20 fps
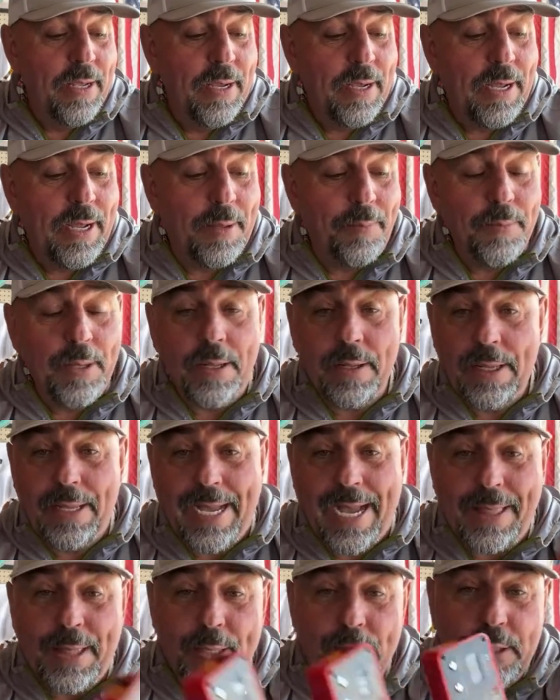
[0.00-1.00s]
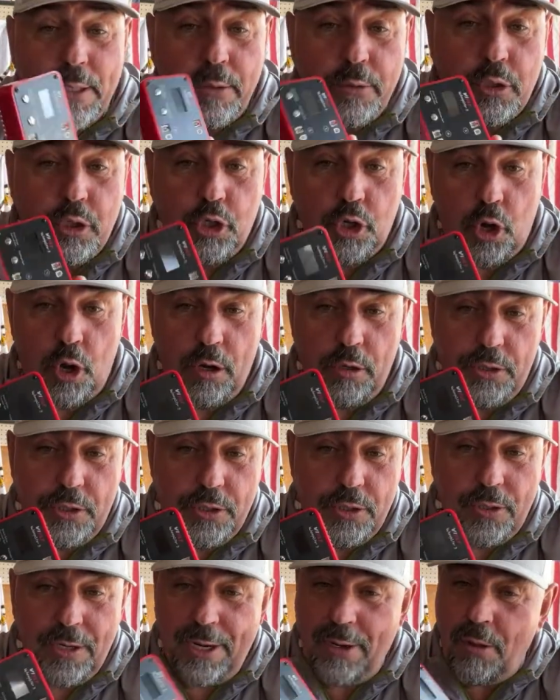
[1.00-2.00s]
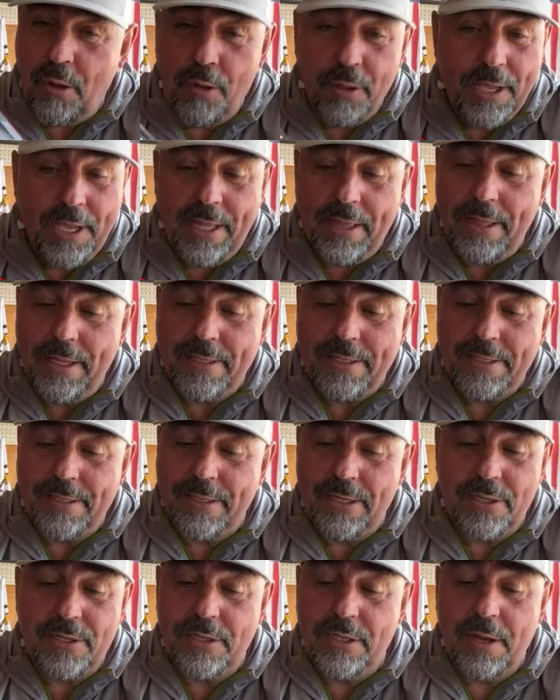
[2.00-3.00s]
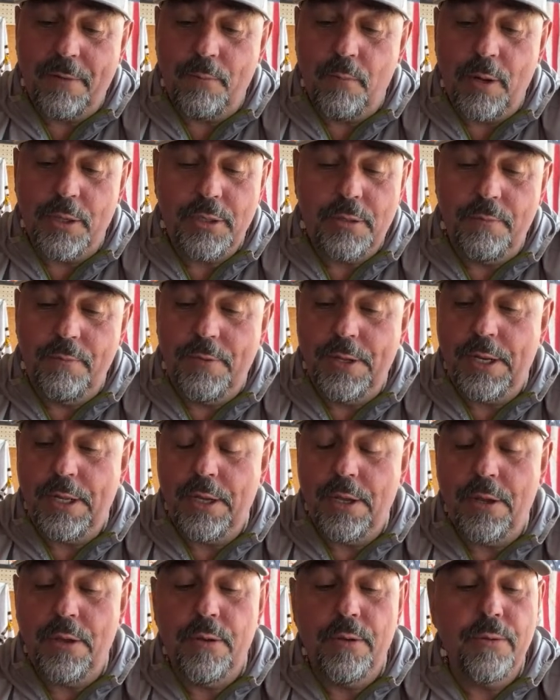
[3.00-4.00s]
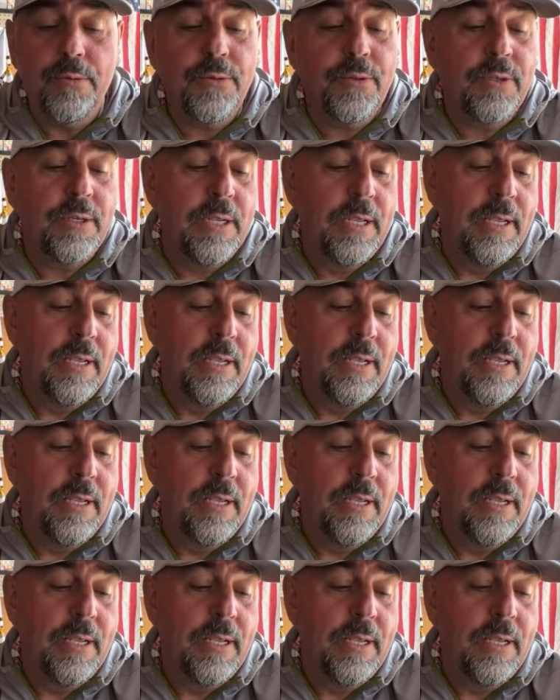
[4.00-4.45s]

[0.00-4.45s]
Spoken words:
Got this little charger, and all, again, this is just stuff, watching videos.